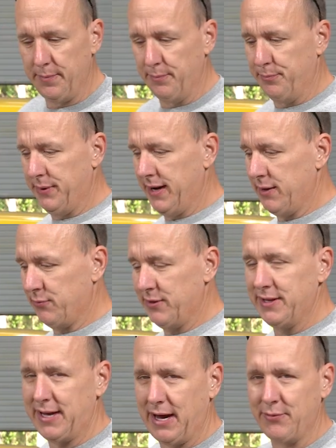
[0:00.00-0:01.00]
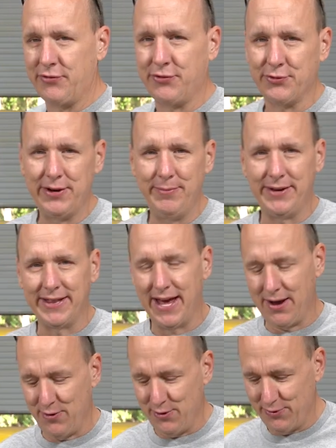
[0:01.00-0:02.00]
But really, I was dreaming
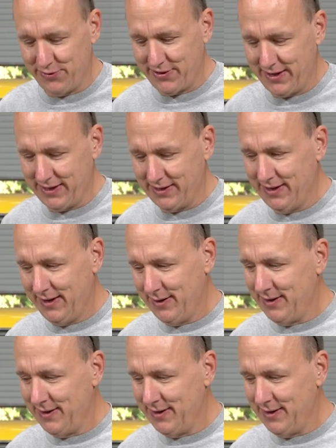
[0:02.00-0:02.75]
that whole thing